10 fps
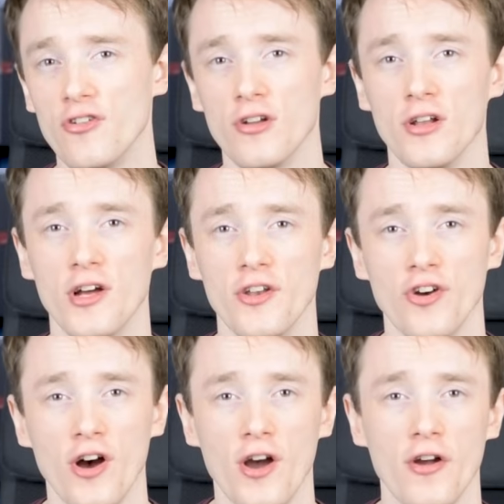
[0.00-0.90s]
you can learn
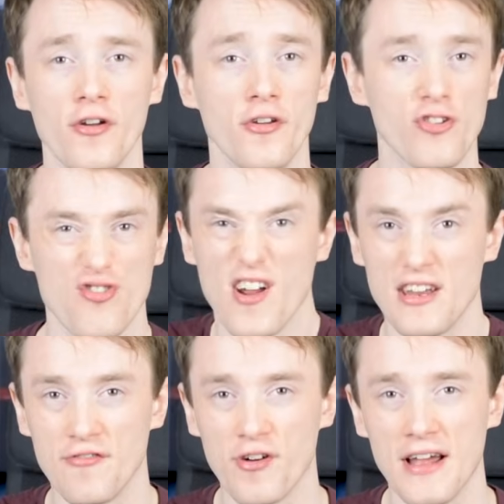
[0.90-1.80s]
your own
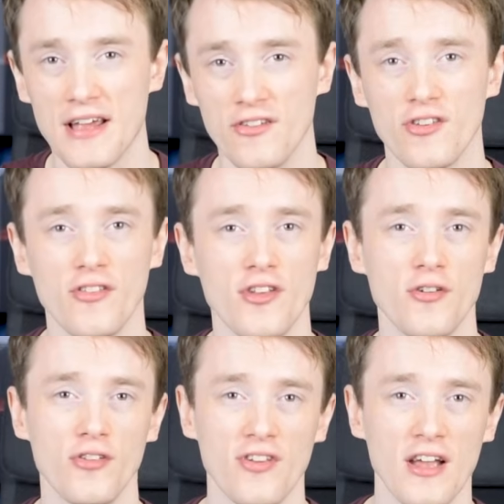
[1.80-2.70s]
shreddy phrase that you
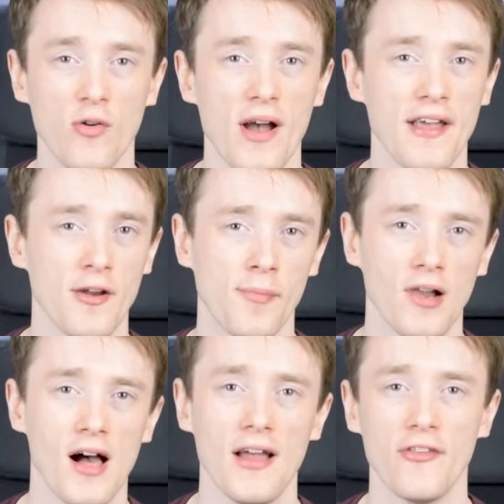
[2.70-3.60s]
can take away and
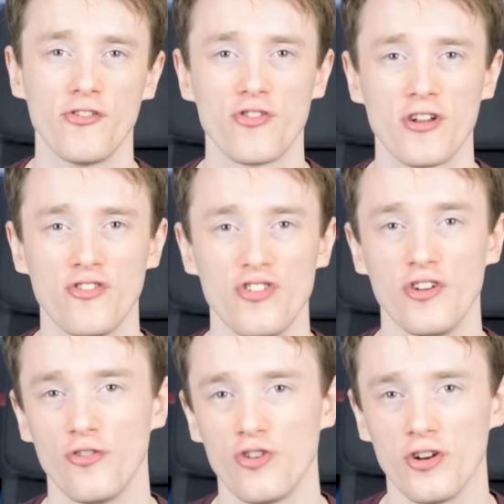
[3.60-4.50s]
apply the strategy
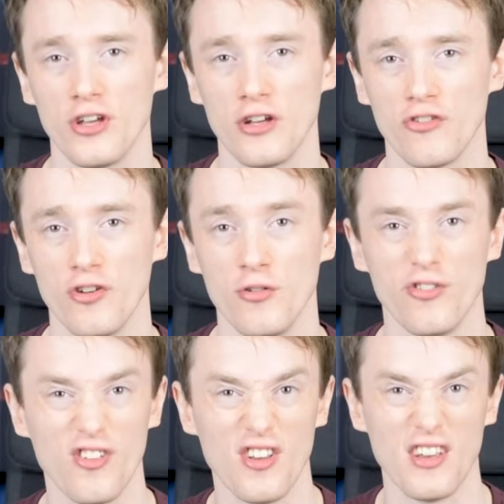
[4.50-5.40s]
of chunking to,
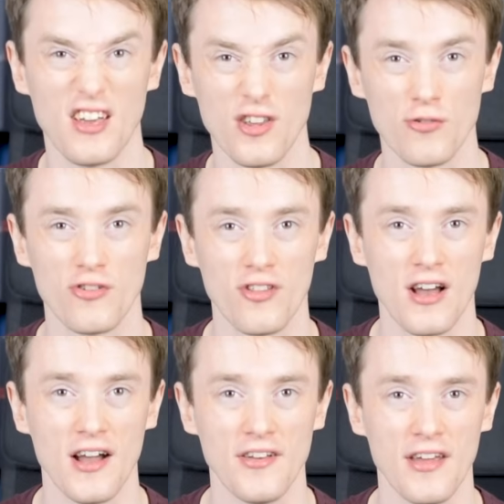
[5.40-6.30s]
so that you can get used to the
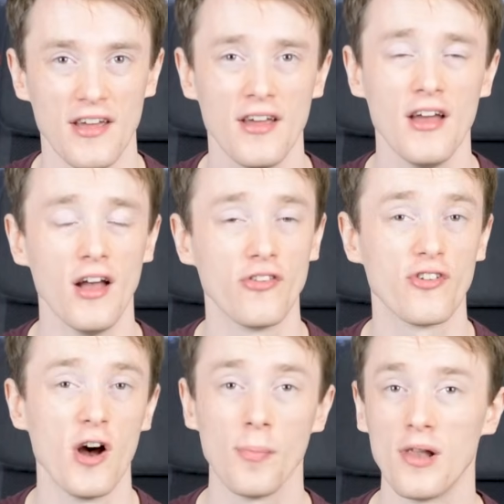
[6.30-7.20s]
idea and
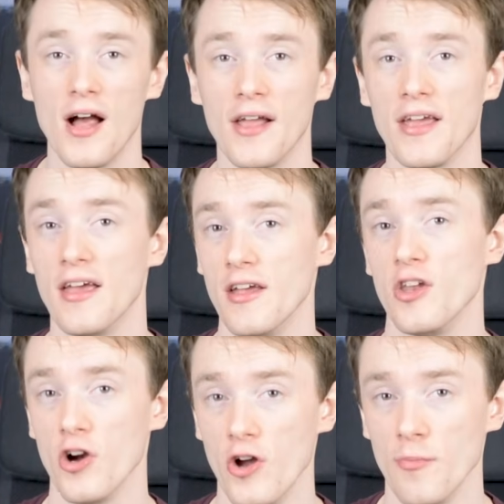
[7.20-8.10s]
start applying it in
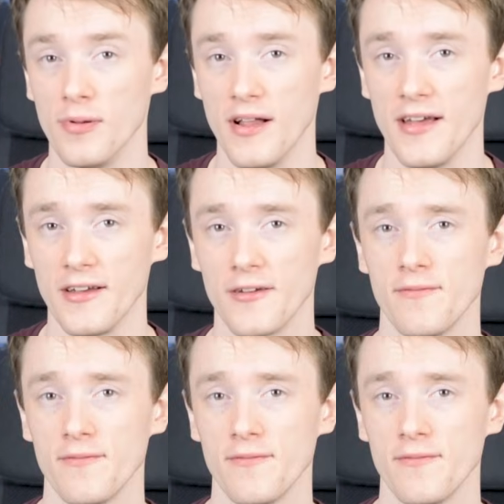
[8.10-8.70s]
your own playing.